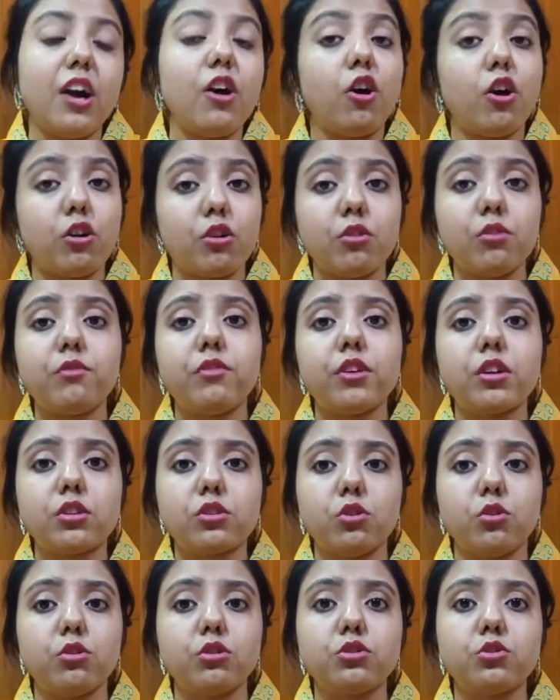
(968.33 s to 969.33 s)
or for
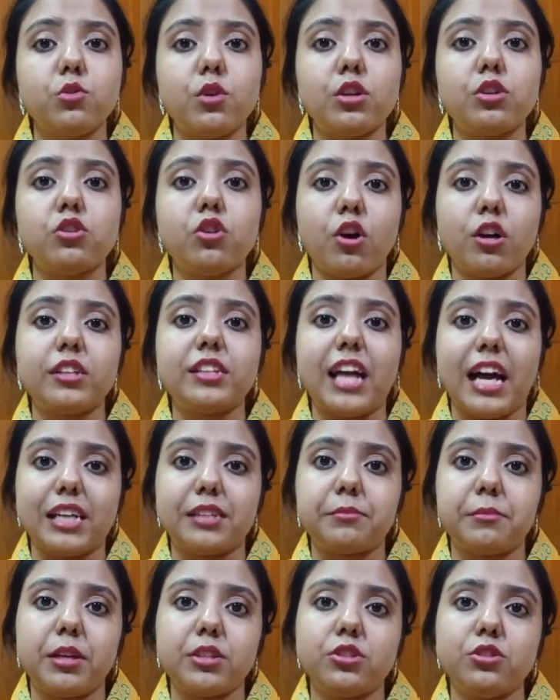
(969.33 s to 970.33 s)
those who are not
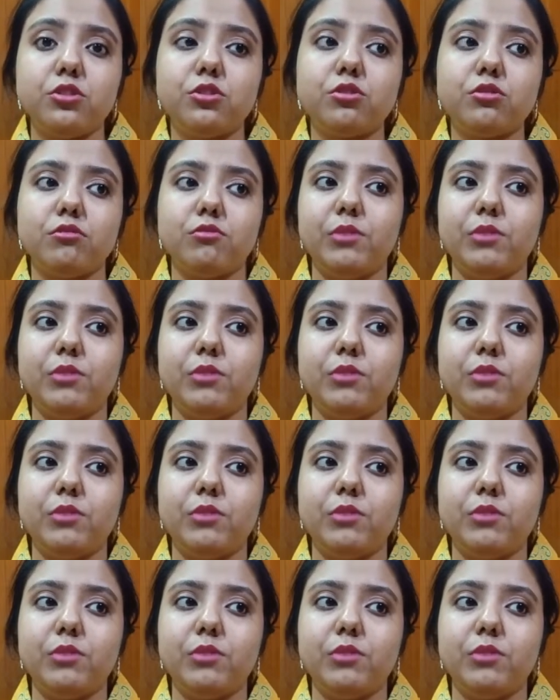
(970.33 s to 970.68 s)
that much into